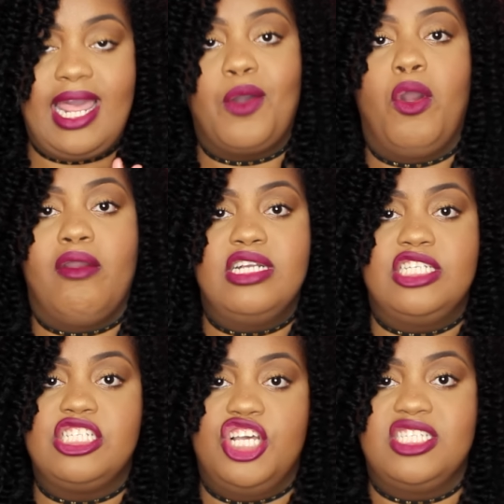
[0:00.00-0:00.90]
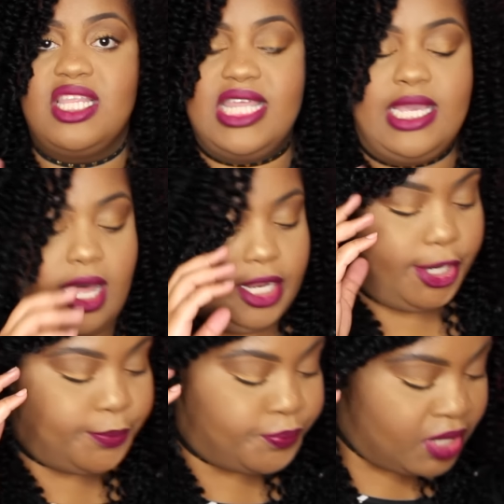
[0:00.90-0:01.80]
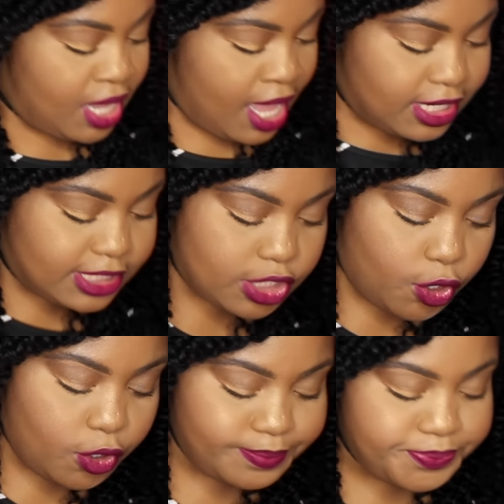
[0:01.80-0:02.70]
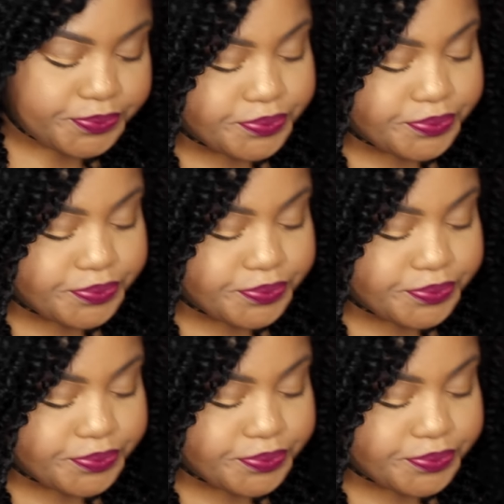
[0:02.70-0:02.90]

Like, orange is just the color. So,